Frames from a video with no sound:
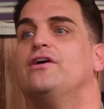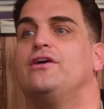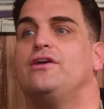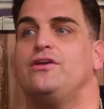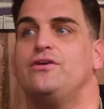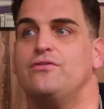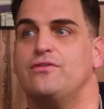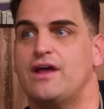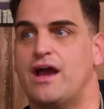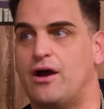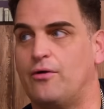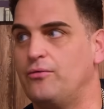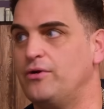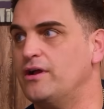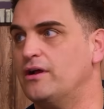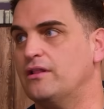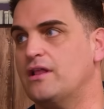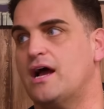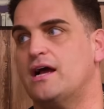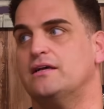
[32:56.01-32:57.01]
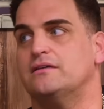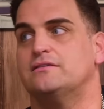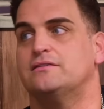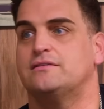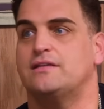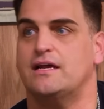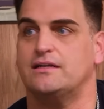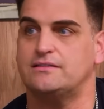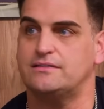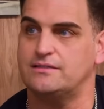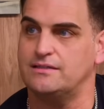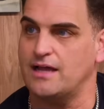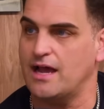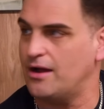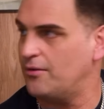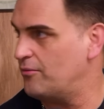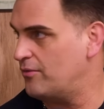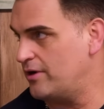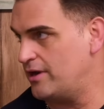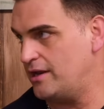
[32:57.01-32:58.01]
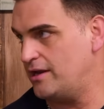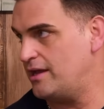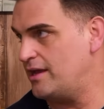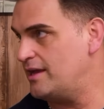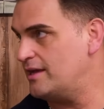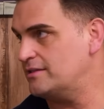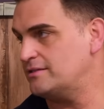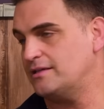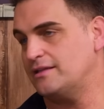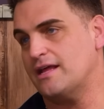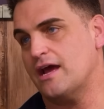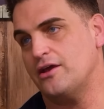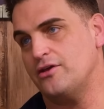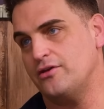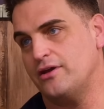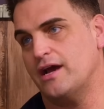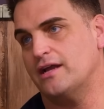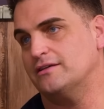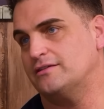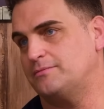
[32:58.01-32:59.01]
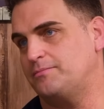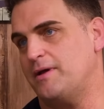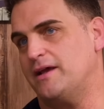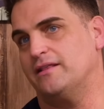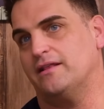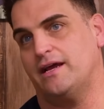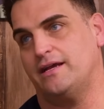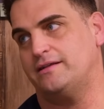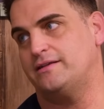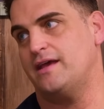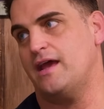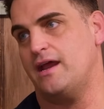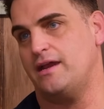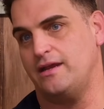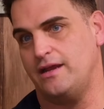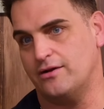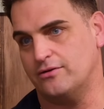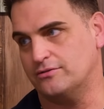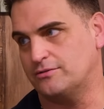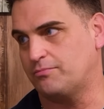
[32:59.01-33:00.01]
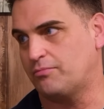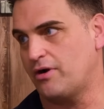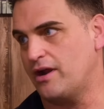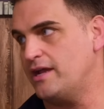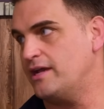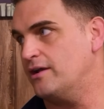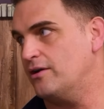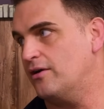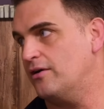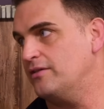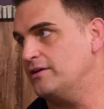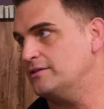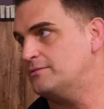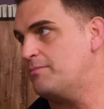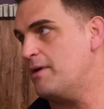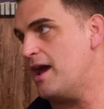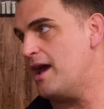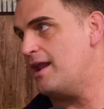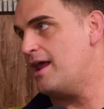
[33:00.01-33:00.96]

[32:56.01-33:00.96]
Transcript: you now realize that's not what it is. And now you got to spend 10 years breaking all these bad